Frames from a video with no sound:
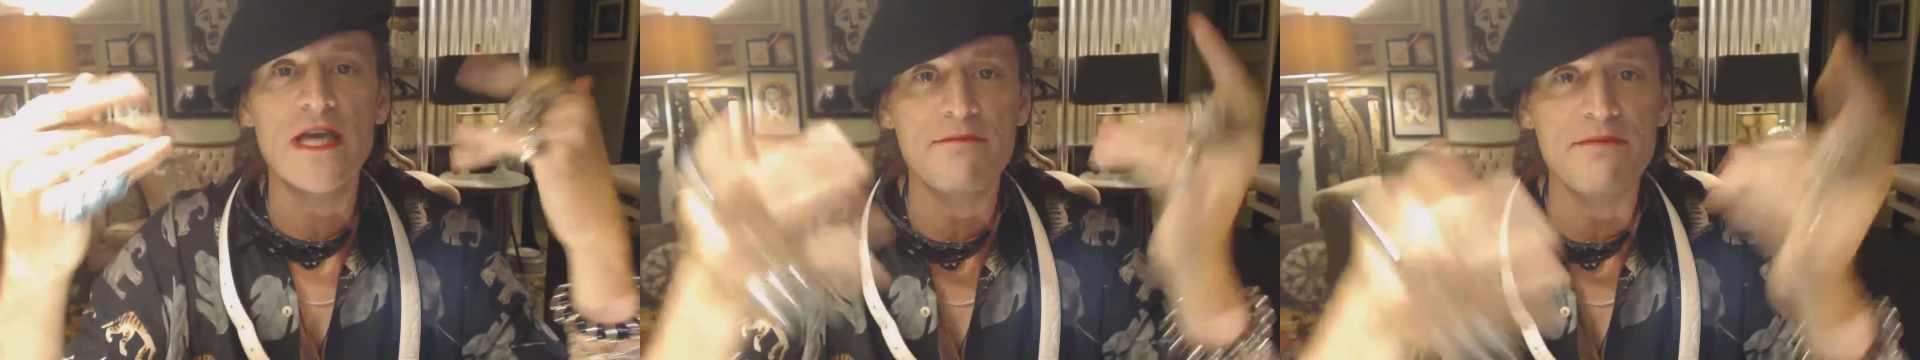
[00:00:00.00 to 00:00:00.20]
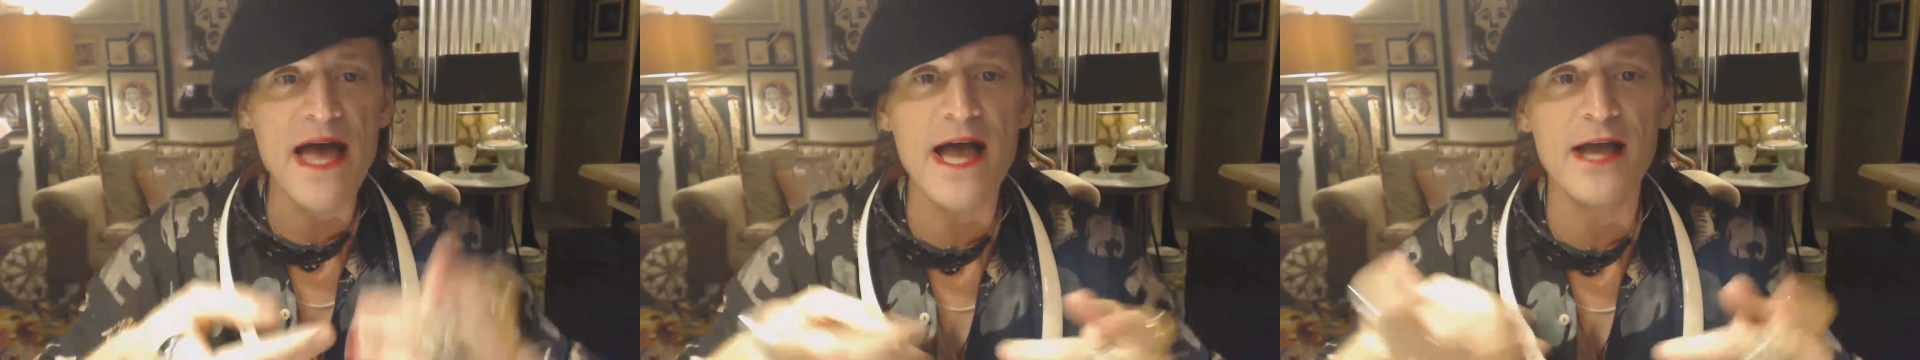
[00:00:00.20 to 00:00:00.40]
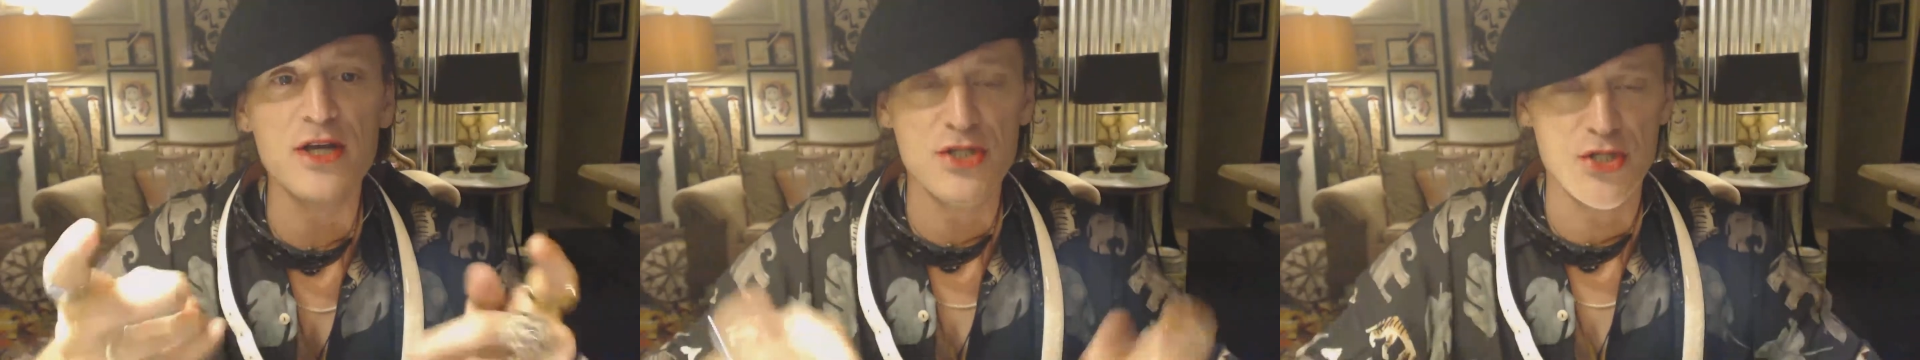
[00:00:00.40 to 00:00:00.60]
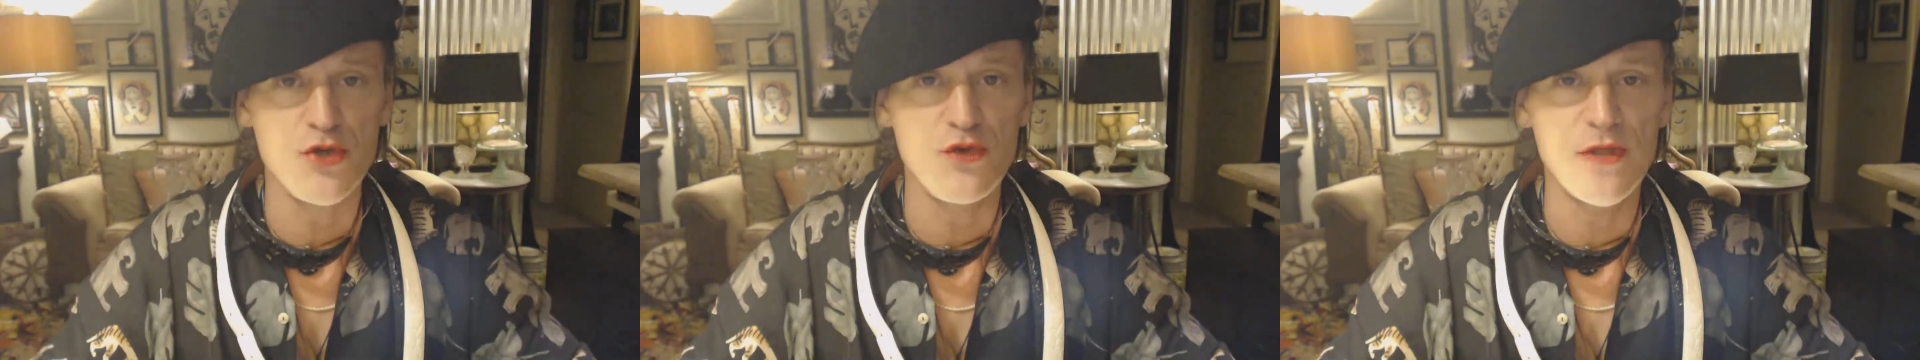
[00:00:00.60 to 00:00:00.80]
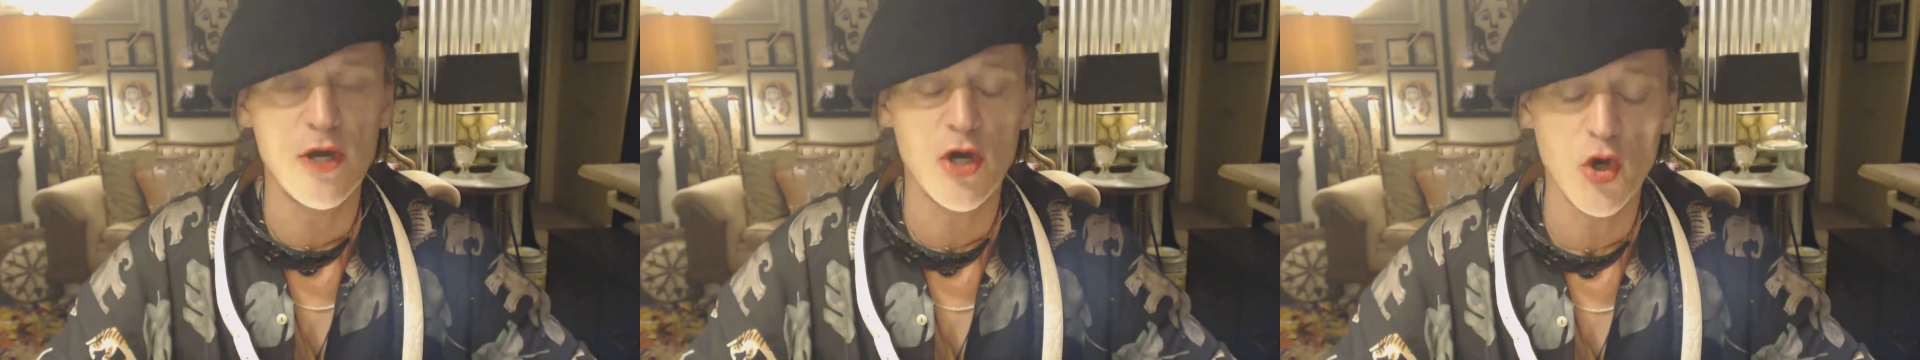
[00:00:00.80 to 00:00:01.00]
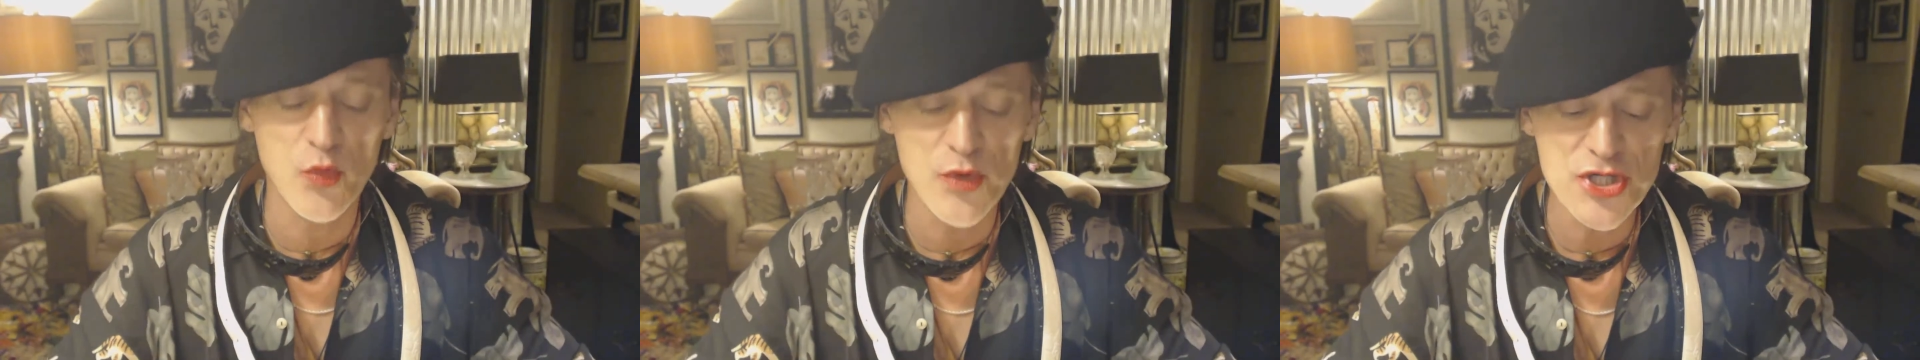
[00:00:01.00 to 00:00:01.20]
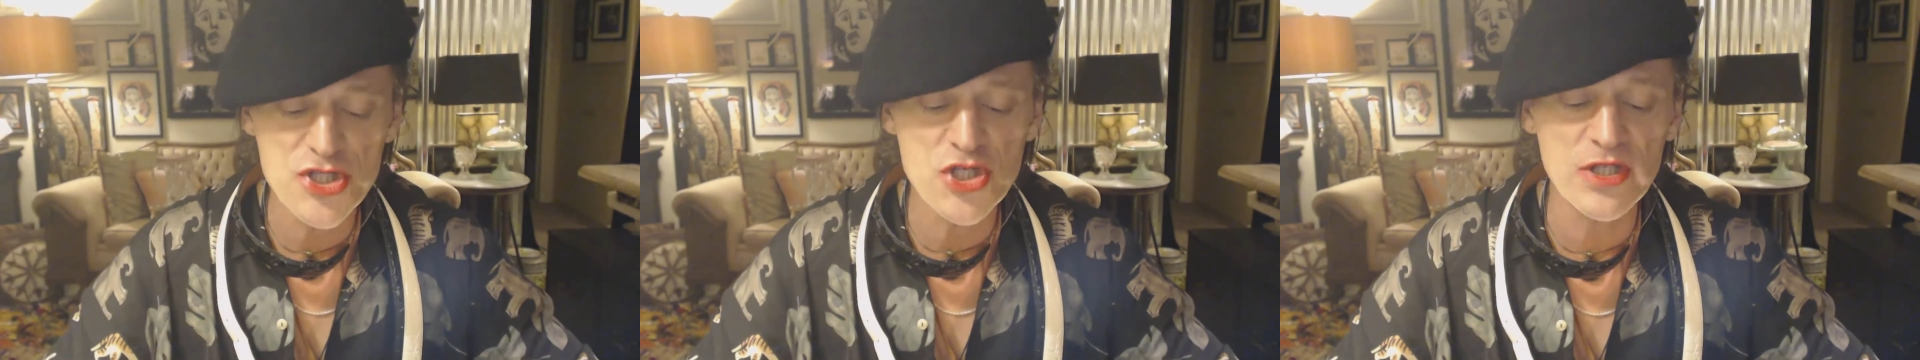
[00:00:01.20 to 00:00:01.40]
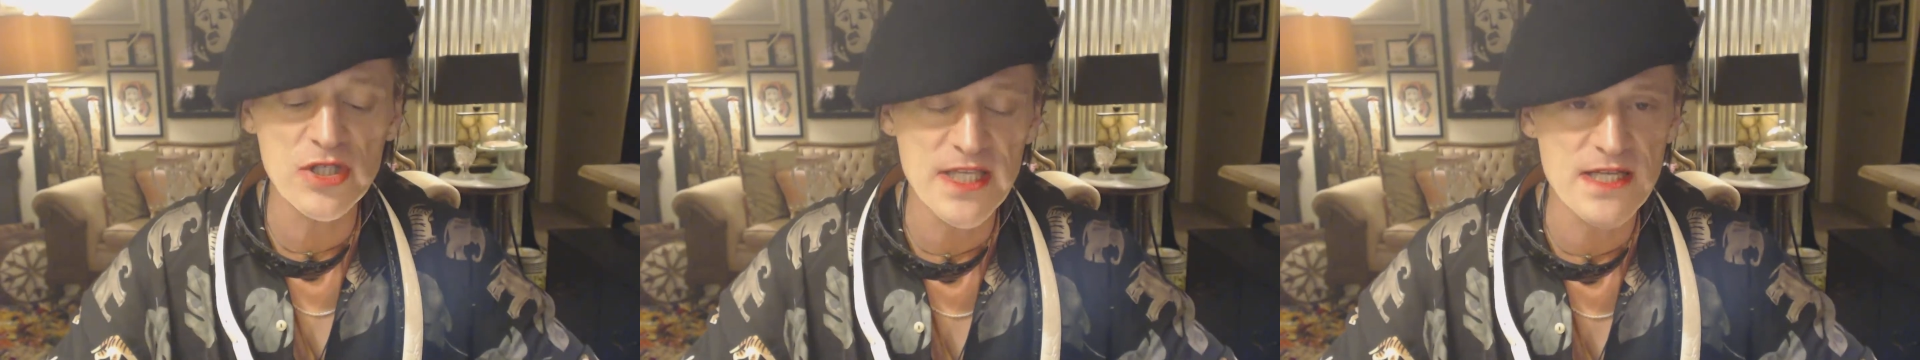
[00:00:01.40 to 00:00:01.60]
get back to their
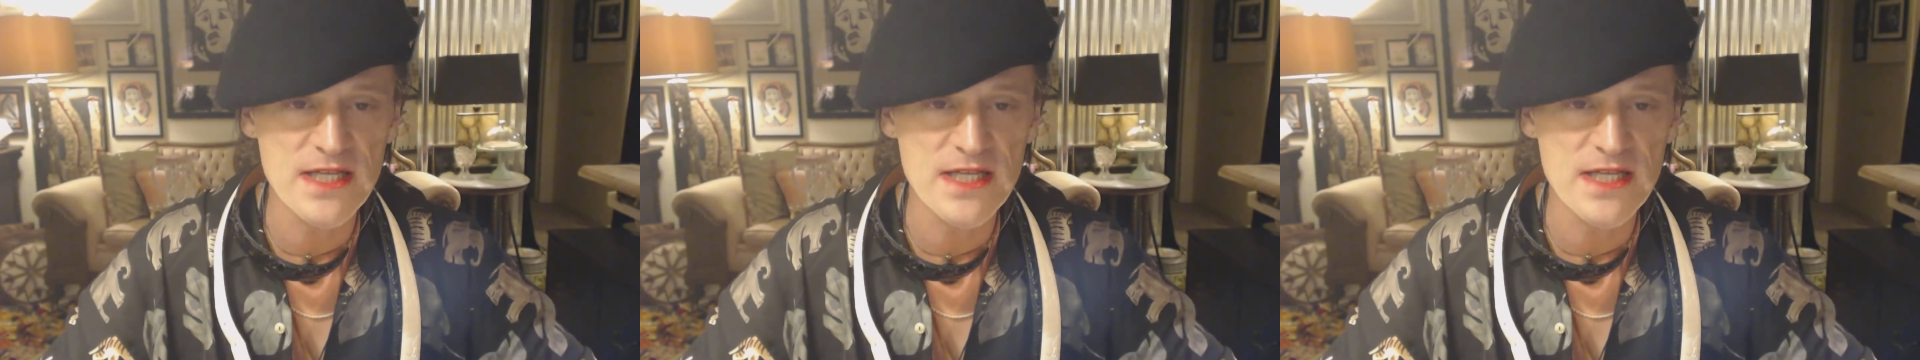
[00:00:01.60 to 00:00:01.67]
original